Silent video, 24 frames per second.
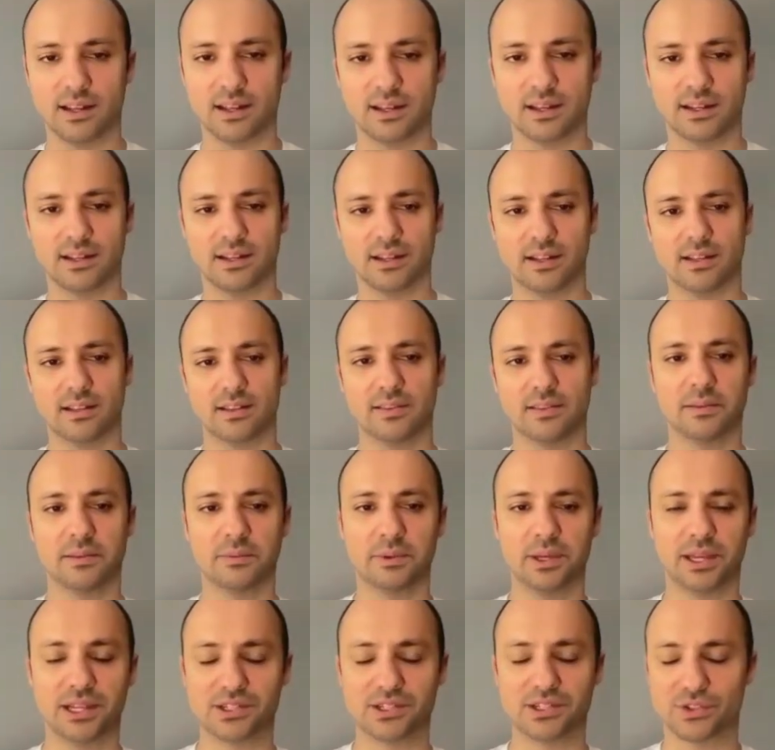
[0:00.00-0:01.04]
And let
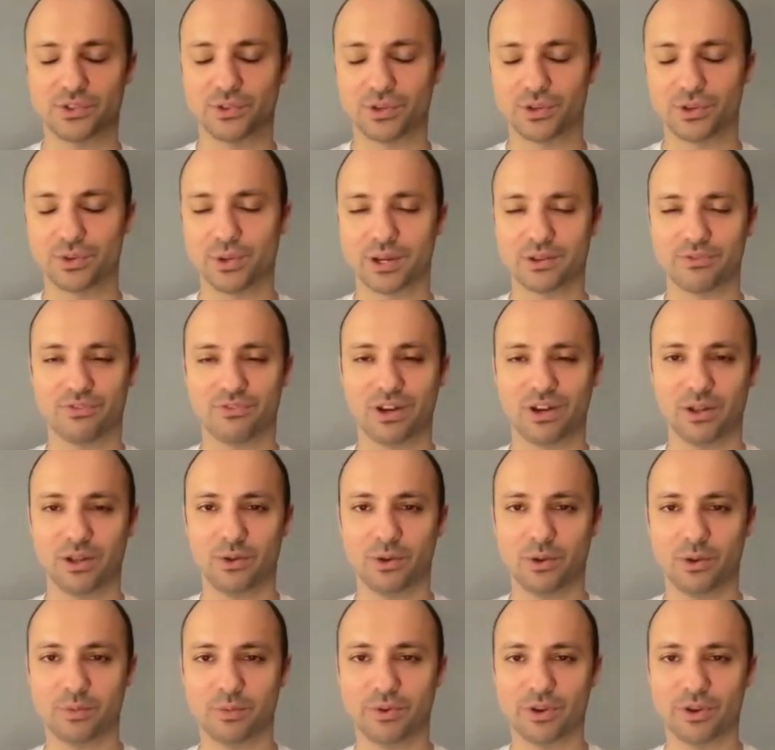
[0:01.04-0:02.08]
me ask you a quick
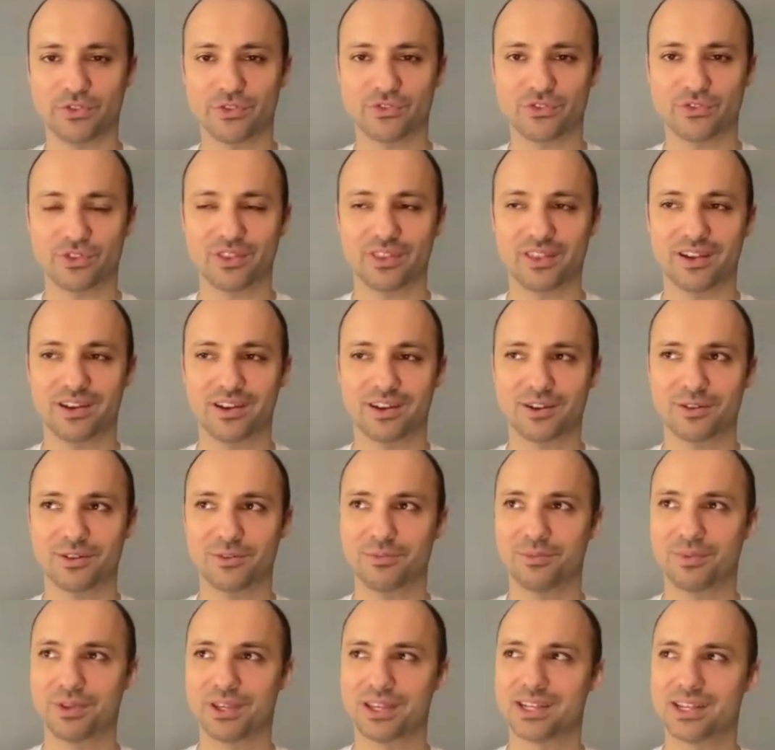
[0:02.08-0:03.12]
follow-up question there,
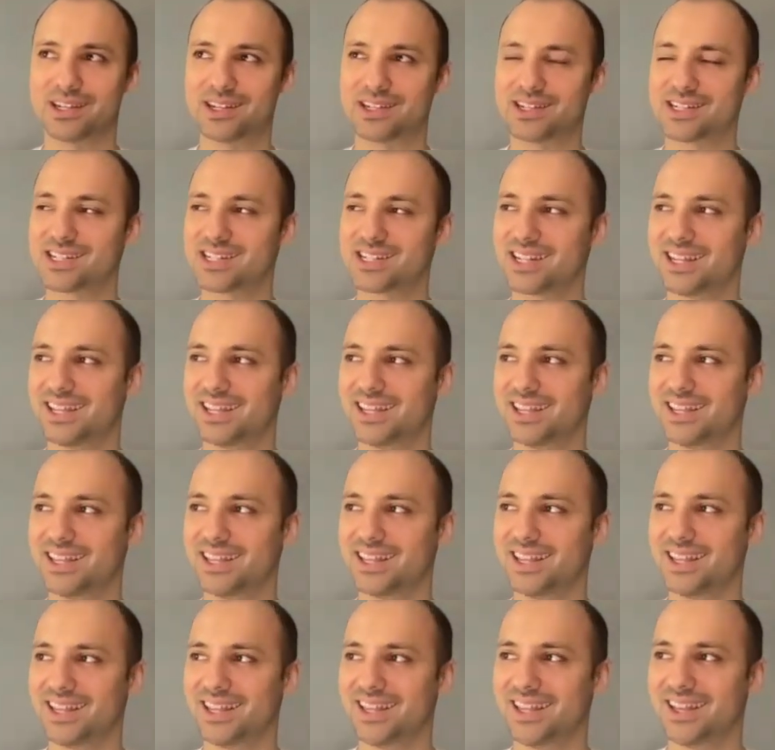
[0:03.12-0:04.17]
because
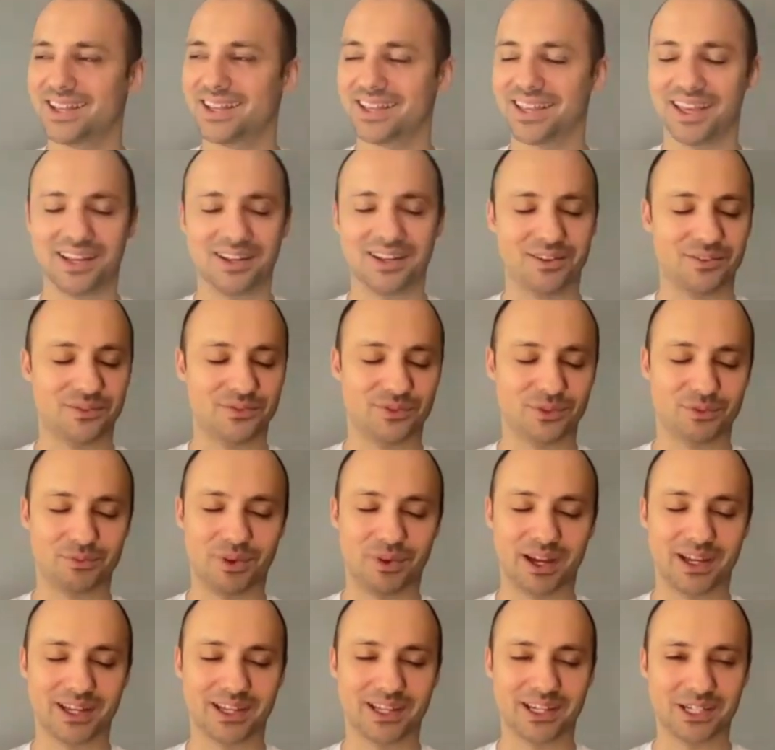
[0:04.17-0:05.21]
again, from
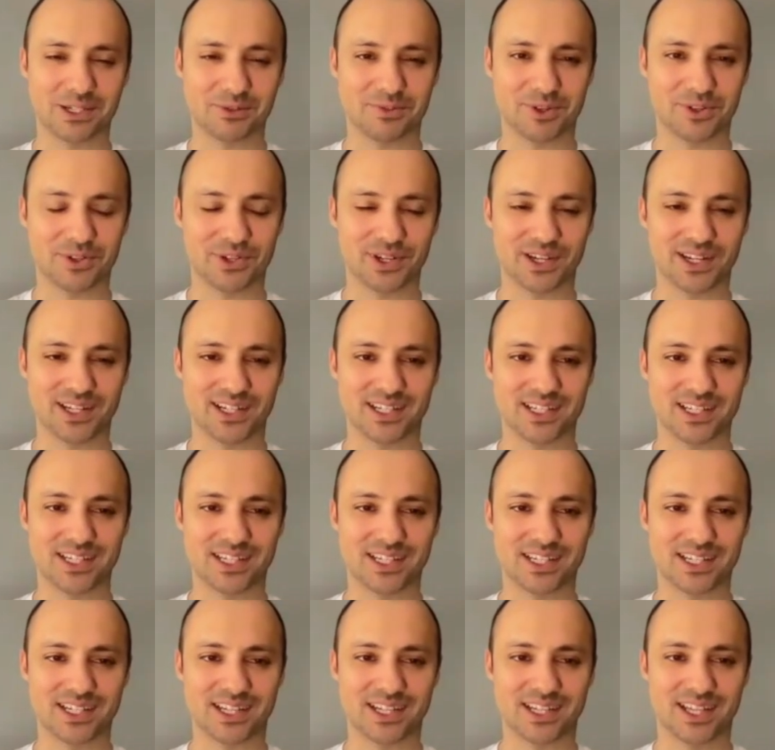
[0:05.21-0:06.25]
my
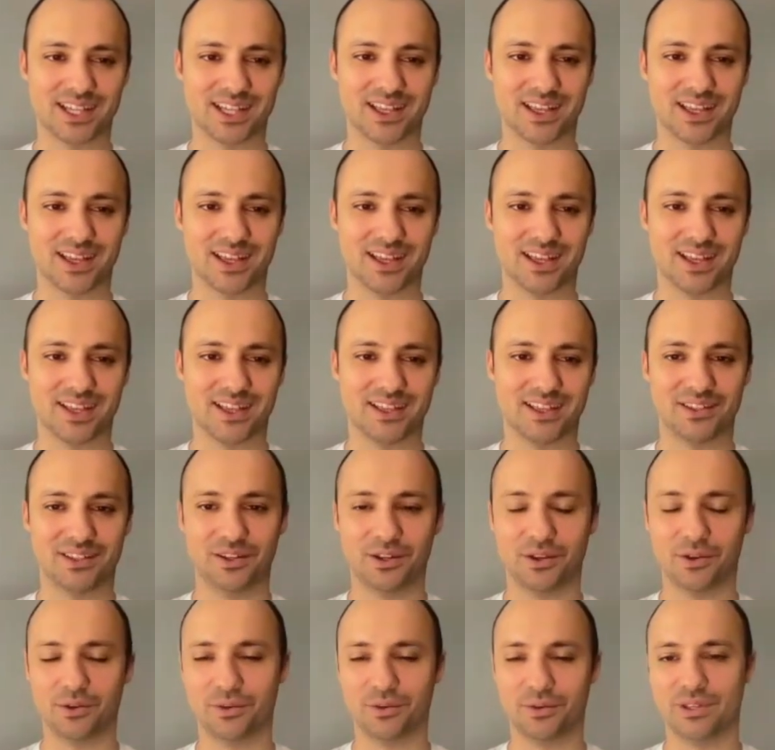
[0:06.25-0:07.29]
experience,
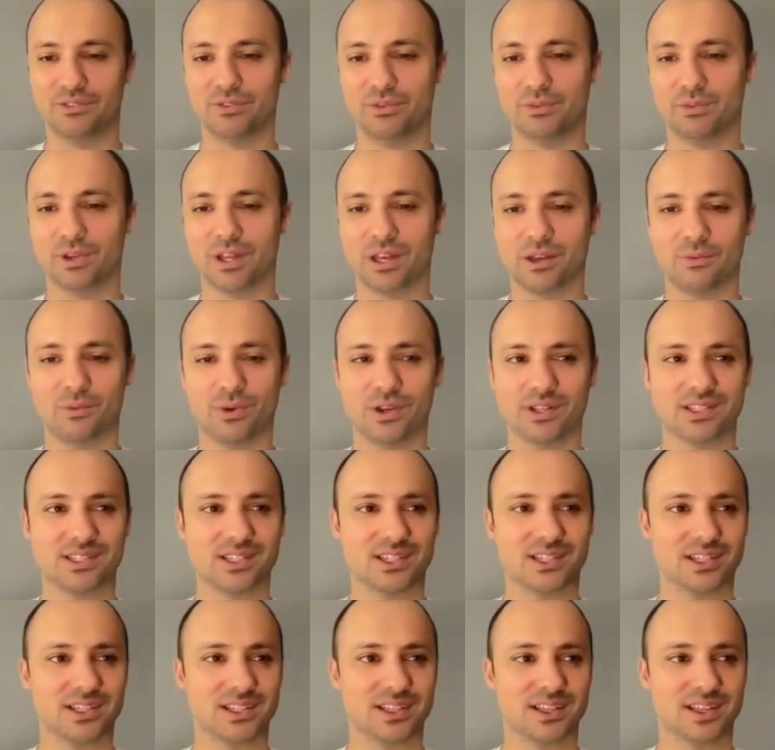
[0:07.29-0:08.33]
even when I went
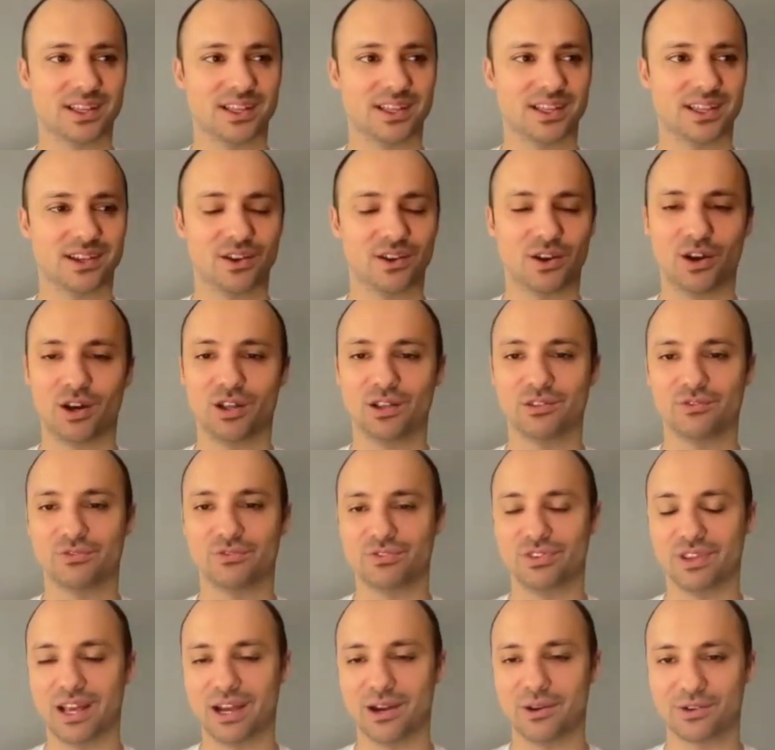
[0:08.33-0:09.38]
to like Hall
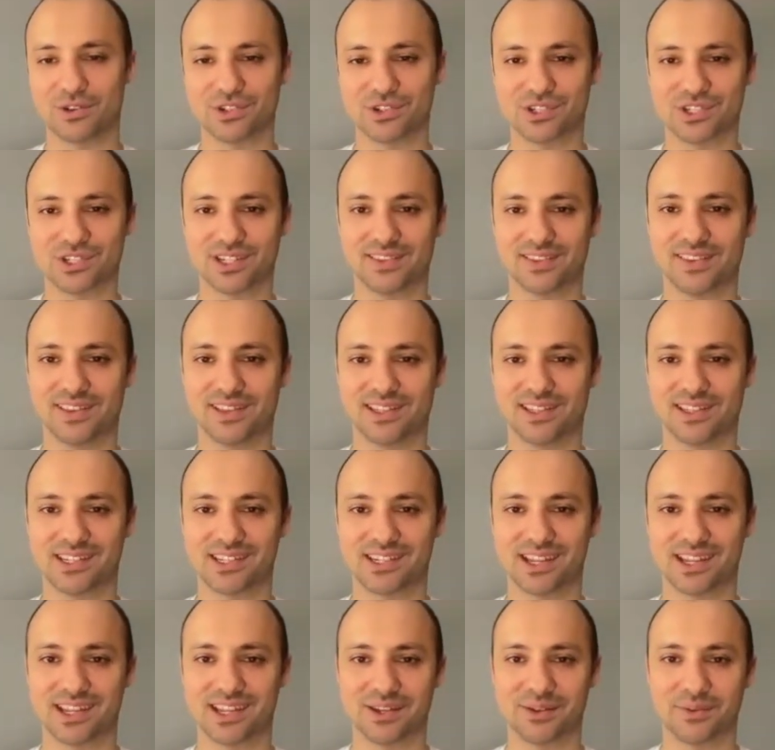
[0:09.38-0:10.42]
of Flowers, let's
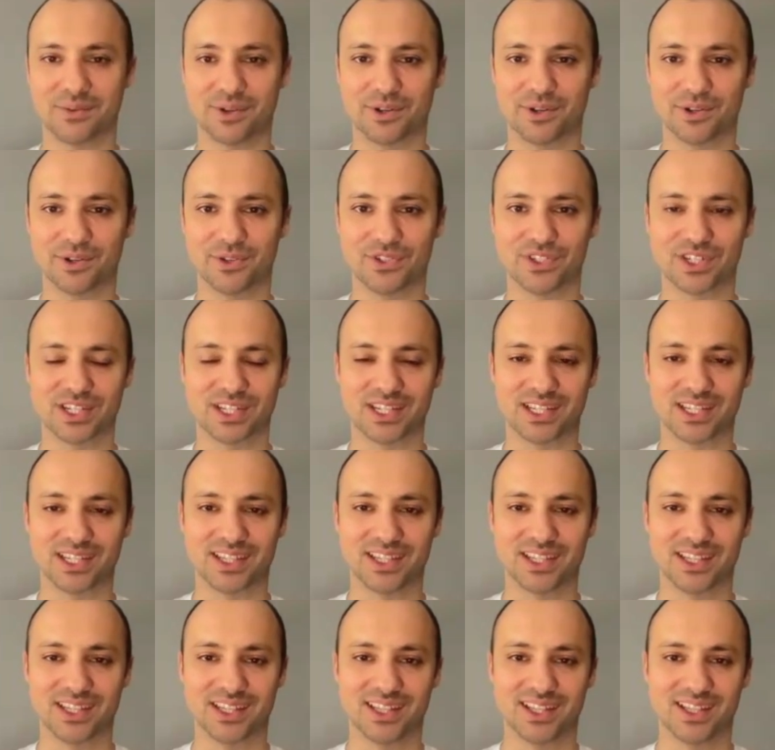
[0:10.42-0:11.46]
say, where you
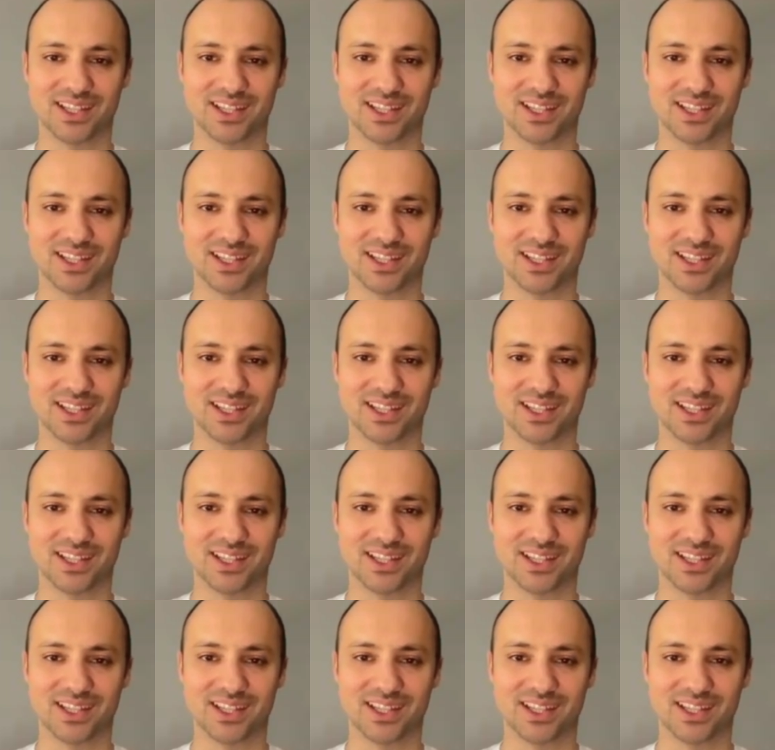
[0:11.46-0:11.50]
see,